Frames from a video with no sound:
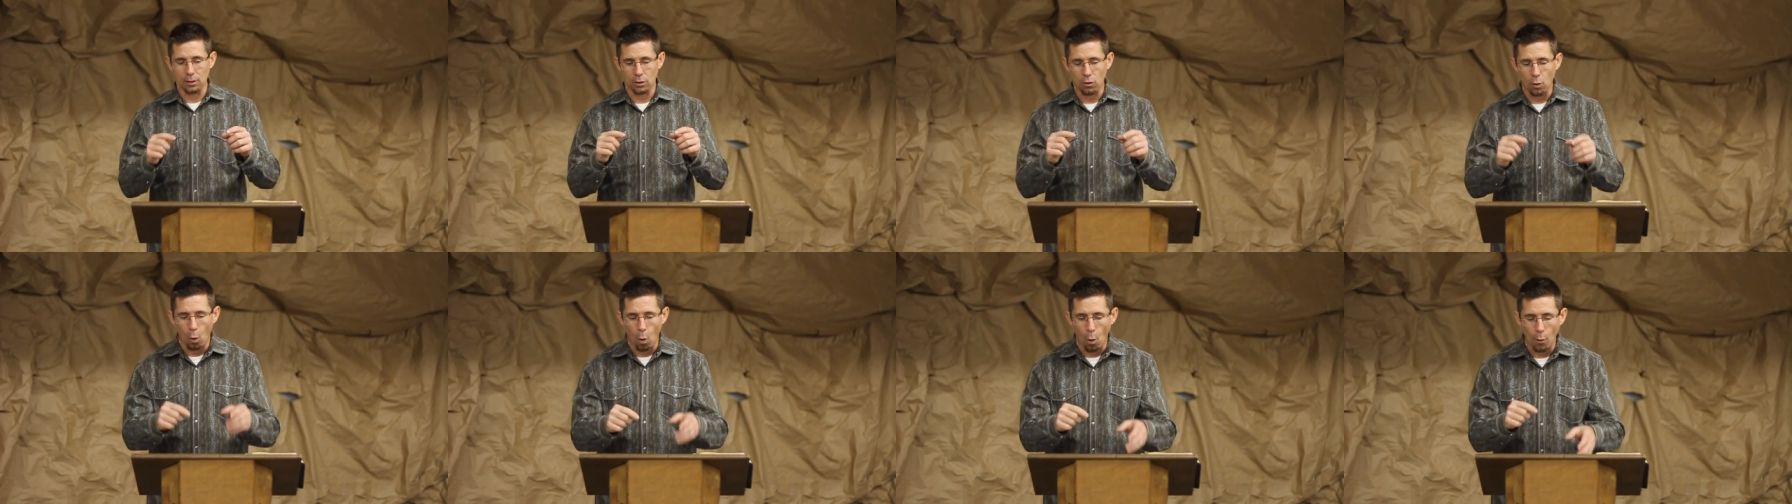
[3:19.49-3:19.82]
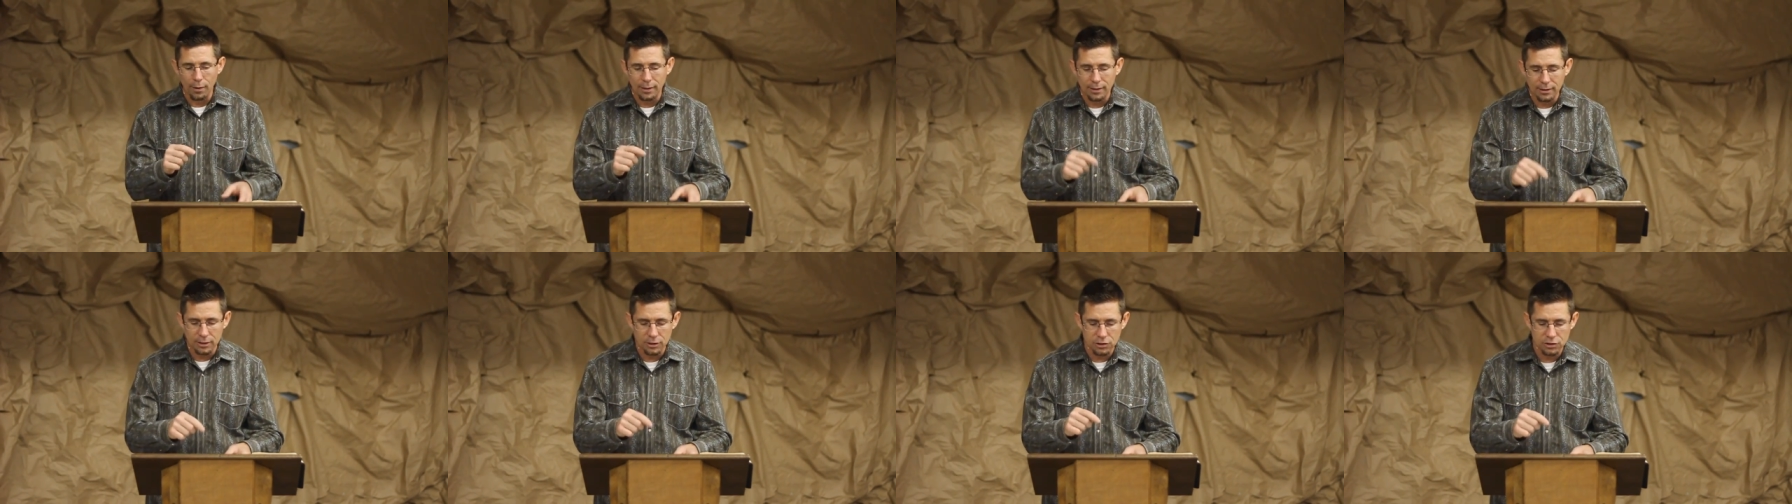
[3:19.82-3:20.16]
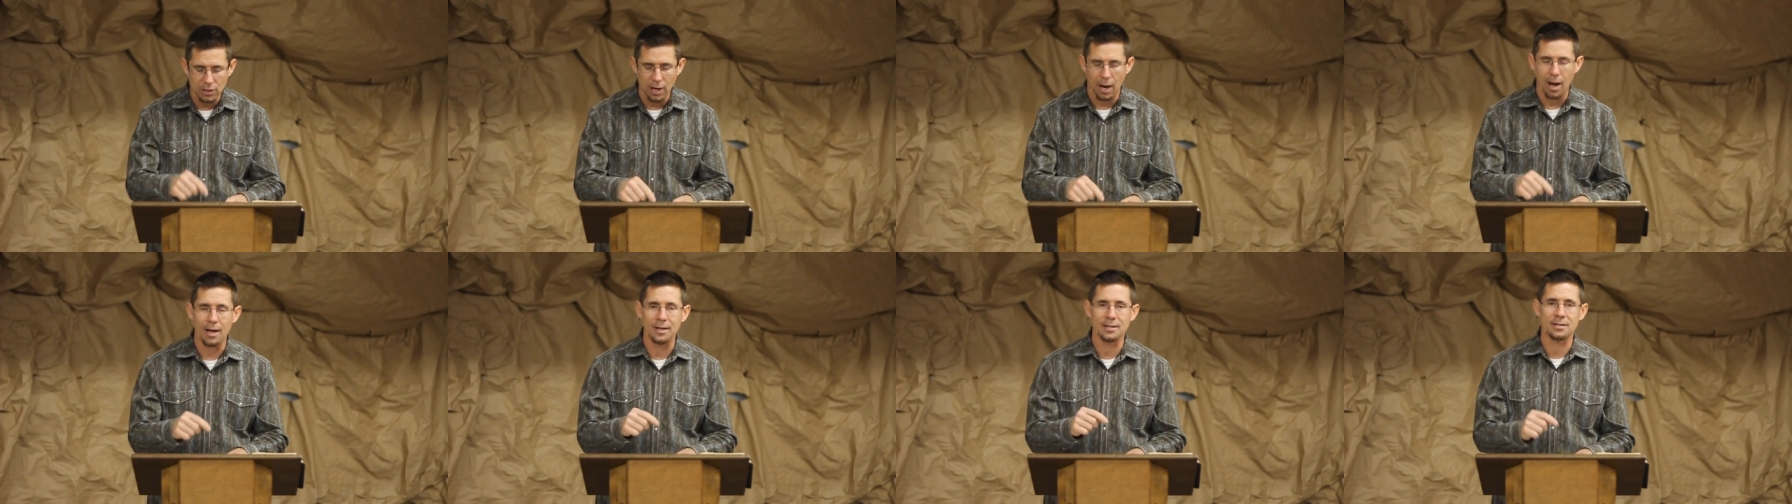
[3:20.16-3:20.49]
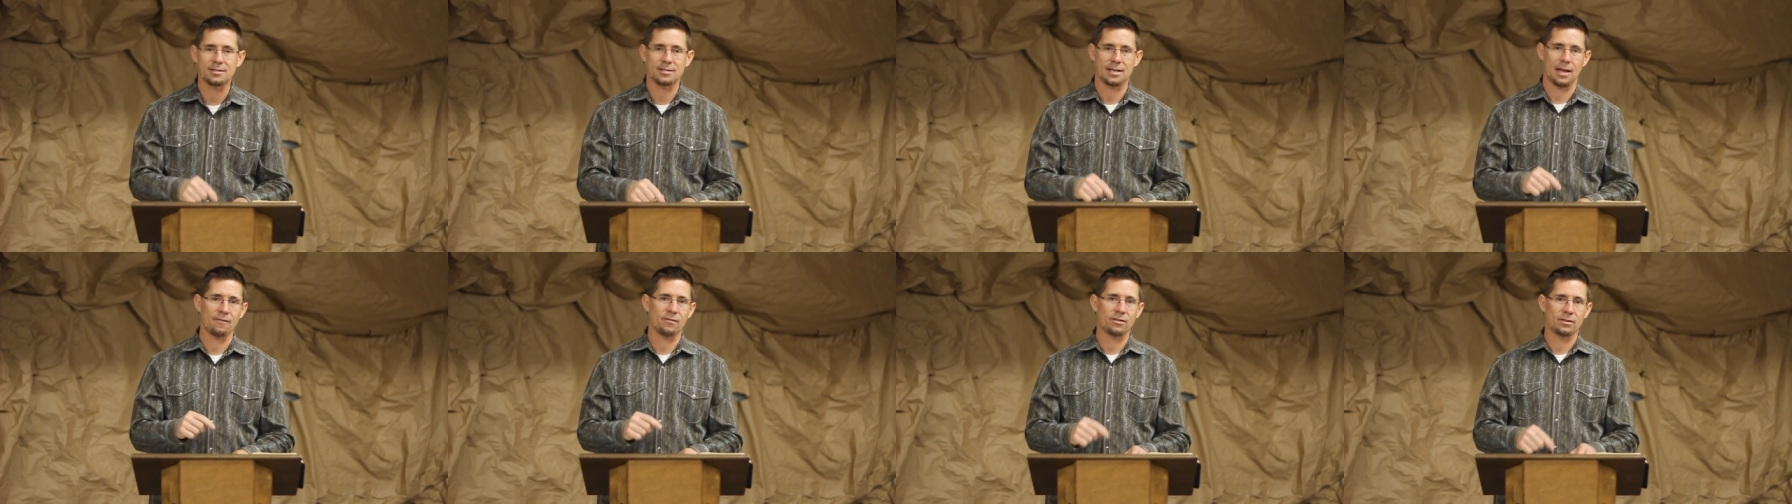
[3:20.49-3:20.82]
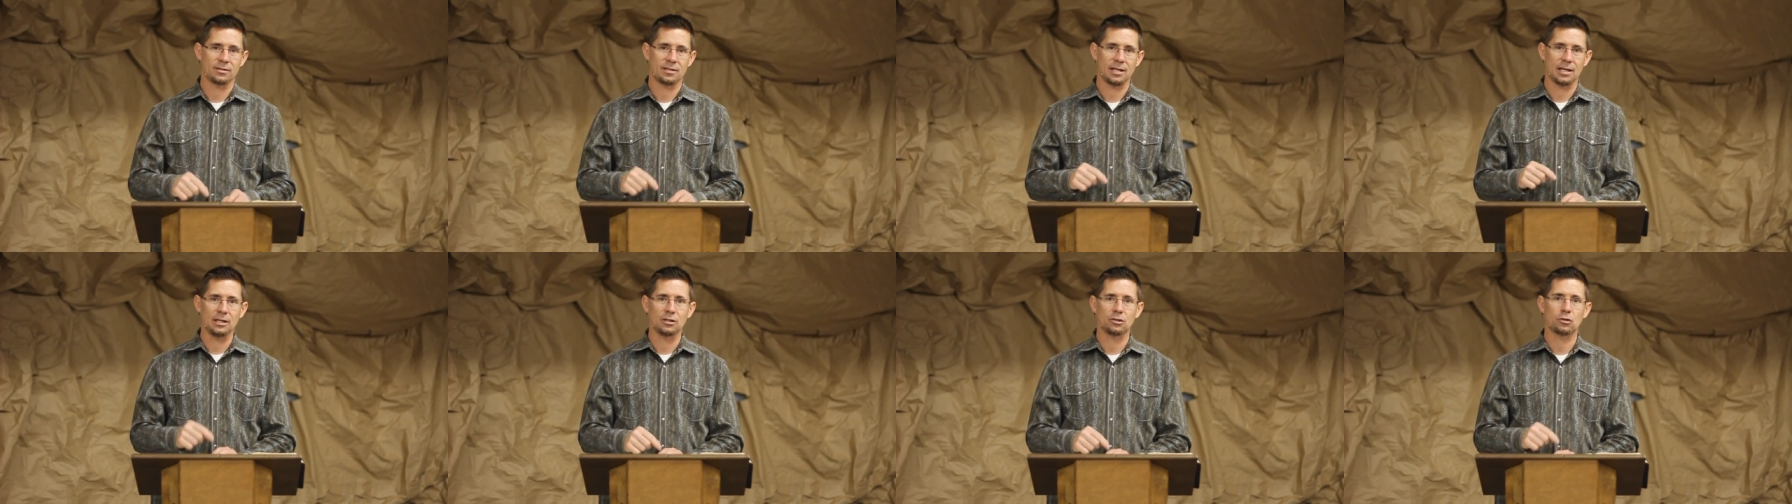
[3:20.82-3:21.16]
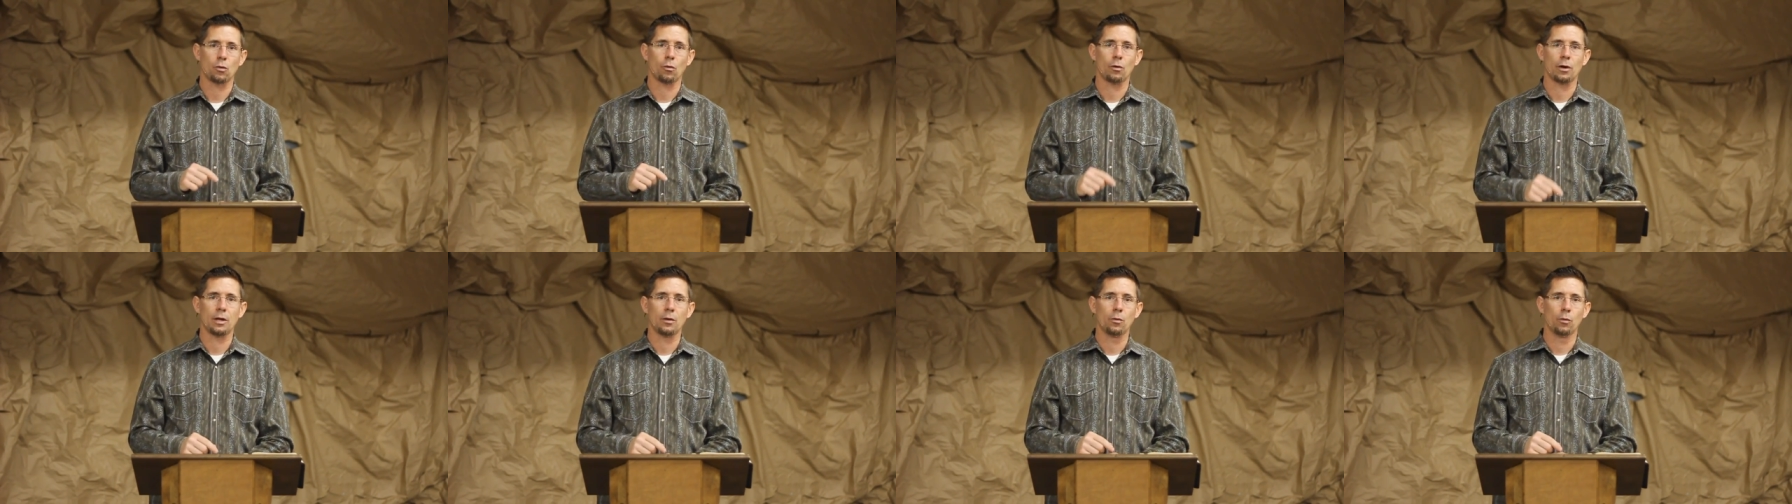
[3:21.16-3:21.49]
According to John
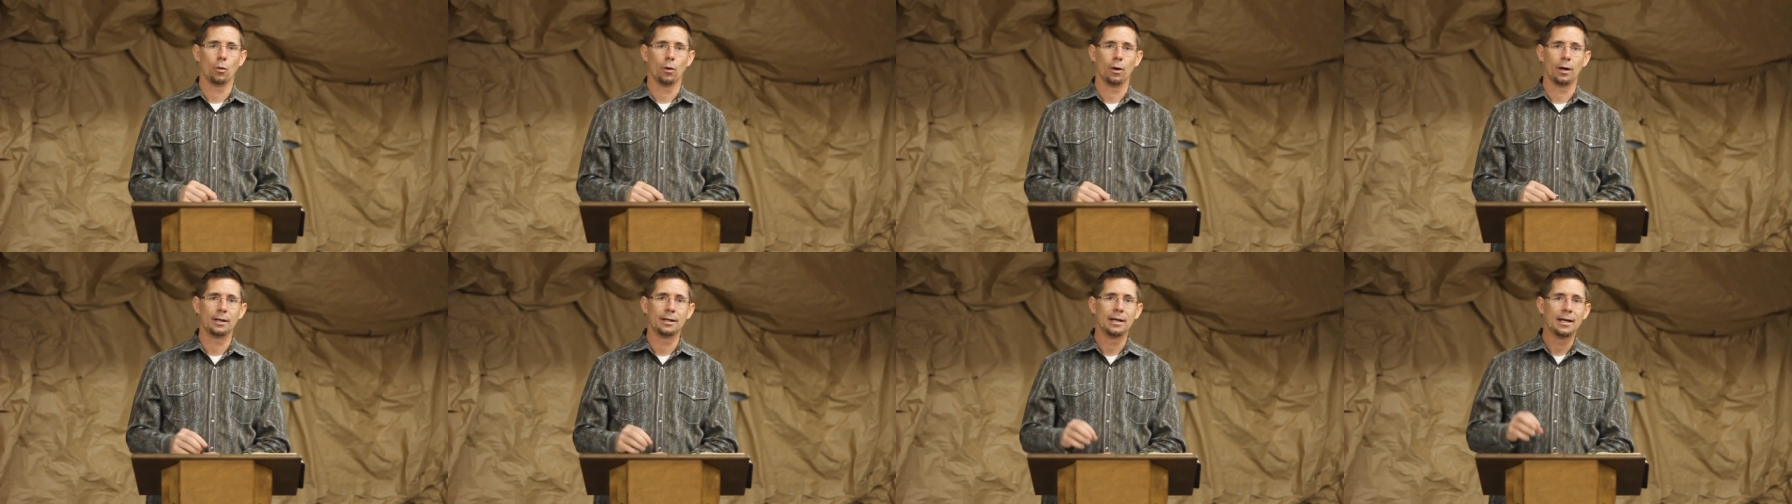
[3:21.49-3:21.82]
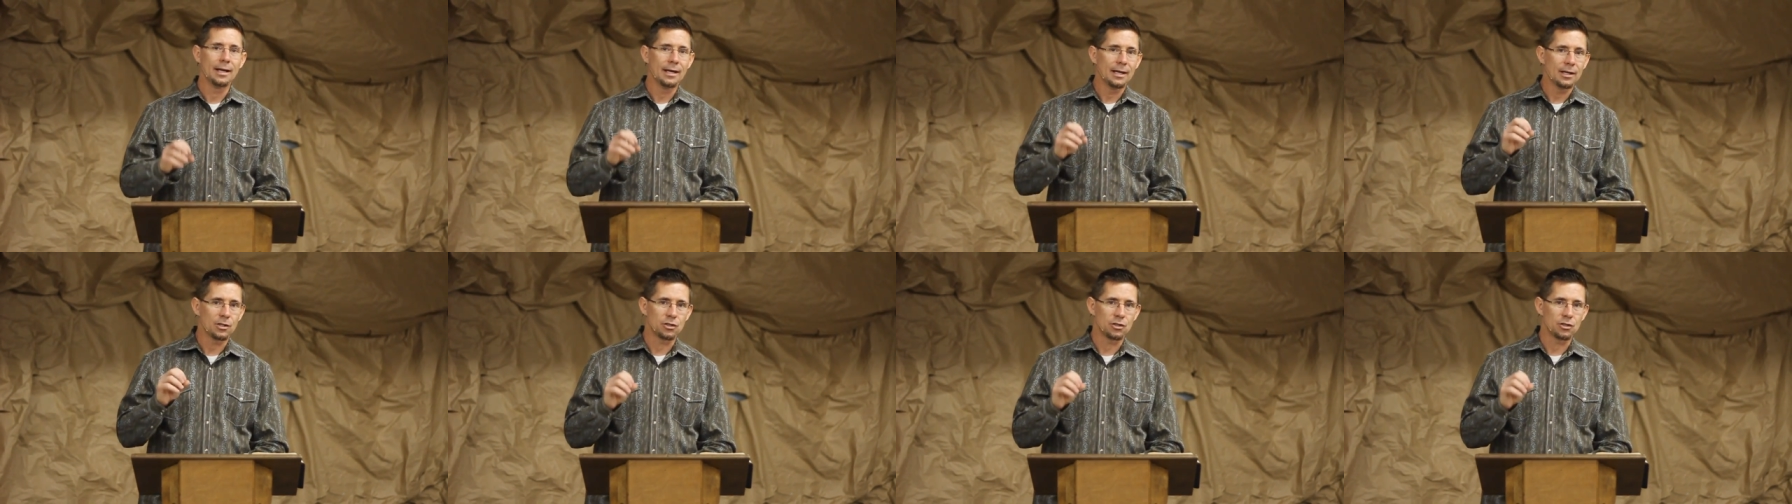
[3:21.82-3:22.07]
17:21,